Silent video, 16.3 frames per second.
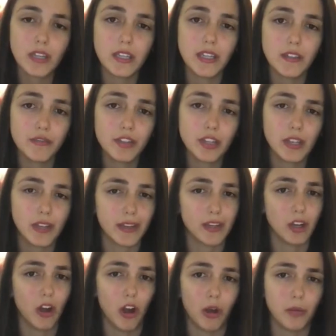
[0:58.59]
giving
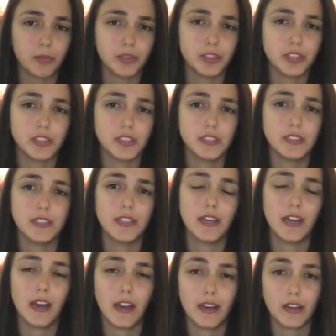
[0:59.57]
like options
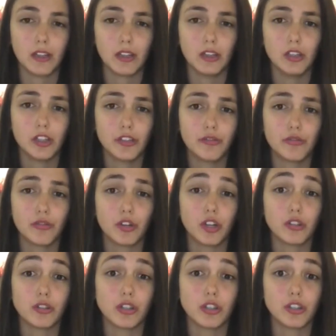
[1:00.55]
and like looking for
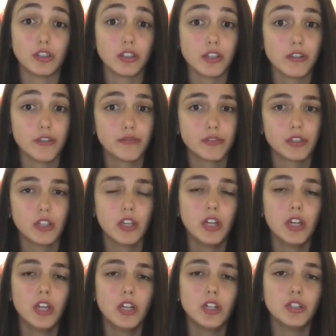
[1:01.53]
alternatives
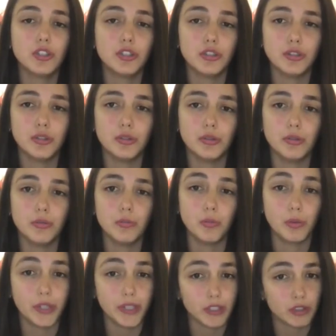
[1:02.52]
to
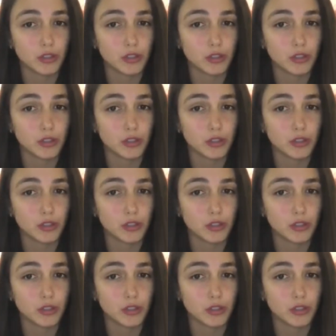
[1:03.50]
bring a